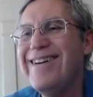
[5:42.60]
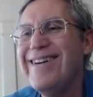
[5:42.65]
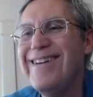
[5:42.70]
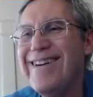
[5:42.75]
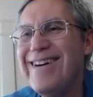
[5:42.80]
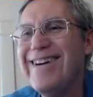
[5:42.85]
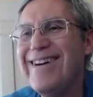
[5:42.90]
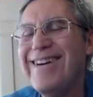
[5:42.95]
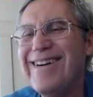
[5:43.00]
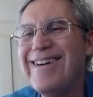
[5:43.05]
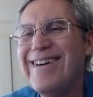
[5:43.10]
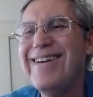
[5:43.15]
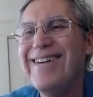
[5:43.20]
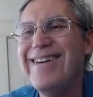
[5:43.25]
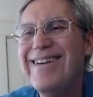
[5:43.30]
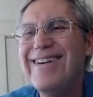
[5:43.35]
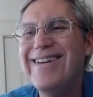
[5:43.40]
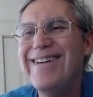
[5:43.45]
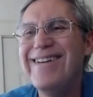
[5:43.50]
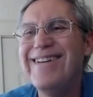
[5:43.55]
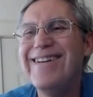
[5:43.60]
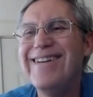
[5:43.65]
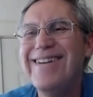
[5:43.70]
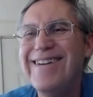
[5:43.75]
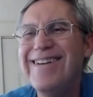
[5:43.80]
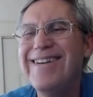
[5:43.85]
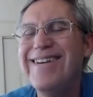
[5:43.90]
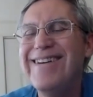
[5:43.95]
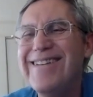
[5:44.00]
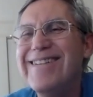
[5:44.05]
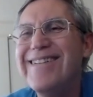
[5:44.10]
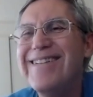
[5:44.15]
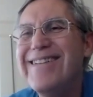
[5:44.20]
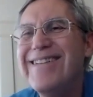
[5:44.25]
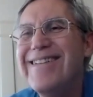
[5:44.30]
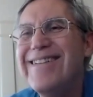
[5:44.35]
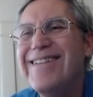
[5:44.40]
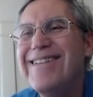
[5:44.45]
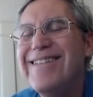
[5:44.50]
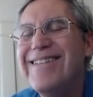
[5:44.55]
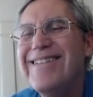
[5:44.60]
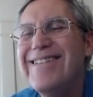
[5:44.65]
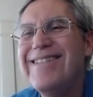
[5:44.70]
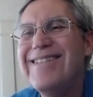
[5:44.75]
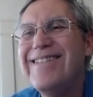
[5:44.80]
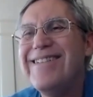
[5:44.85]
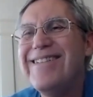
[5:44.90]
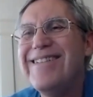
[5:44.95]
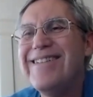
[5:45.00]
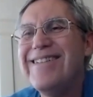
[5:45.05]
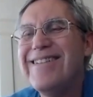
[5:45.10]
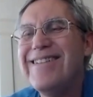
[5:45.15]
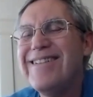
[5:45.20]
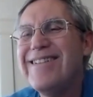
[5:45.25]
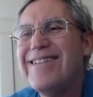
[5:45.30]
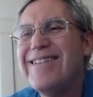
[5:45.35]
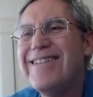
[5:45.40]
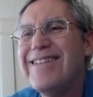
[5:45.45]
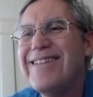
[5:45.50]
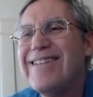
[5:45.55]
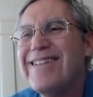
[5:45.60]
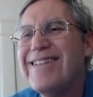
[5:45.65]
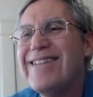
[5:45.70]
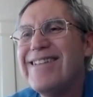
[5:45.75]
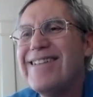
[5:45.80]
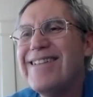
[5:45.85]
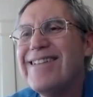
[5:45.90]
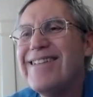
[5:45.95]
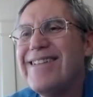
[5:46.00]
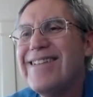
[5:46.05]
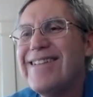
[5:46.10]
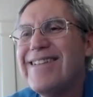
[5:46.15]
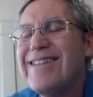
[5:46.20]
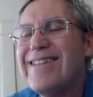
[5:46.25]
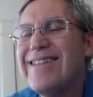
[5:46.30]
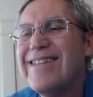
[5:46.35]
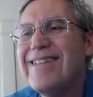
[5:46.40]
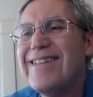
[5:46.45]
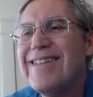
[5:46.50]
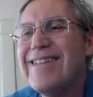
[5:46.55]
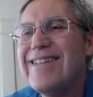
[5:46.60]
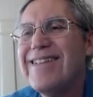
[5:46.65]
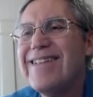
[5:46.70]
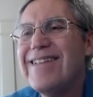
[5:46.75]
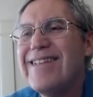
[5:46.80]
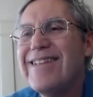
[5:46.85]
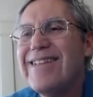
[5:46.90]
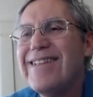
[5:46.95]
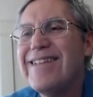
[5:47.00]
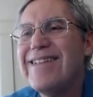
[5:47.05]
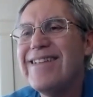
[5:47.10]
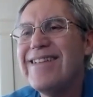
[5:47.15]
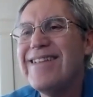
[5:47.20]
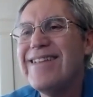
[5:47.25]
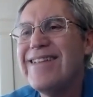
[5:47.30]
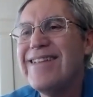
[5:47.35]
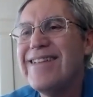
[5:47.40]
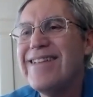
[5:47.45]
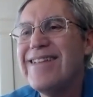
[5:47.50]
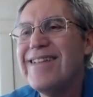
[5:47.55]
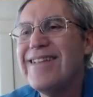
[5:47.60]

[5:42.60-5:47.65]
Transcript: (silent)